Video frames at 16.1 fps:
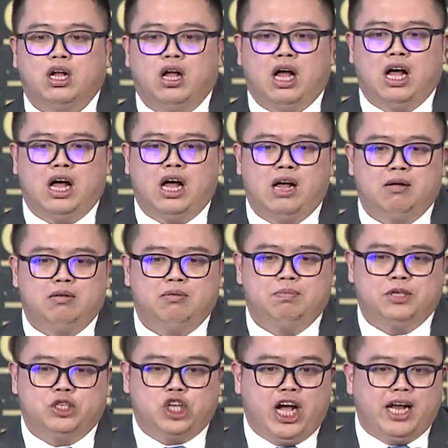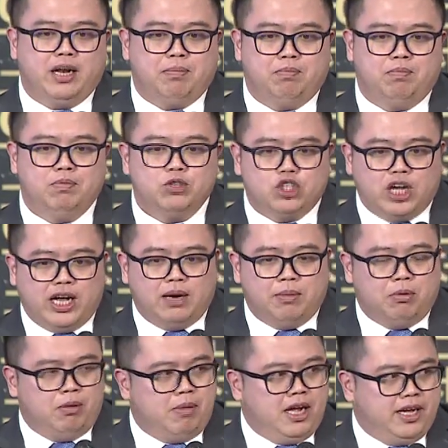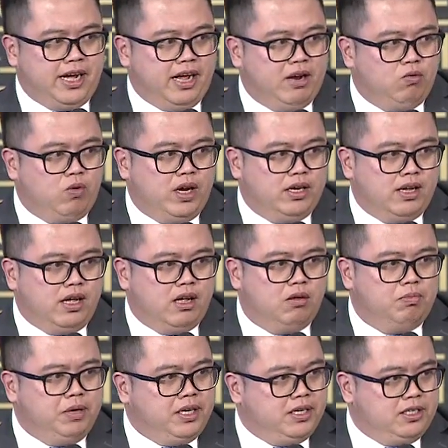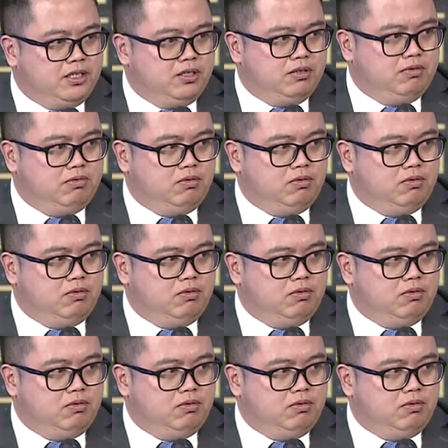but China bond market right now, because,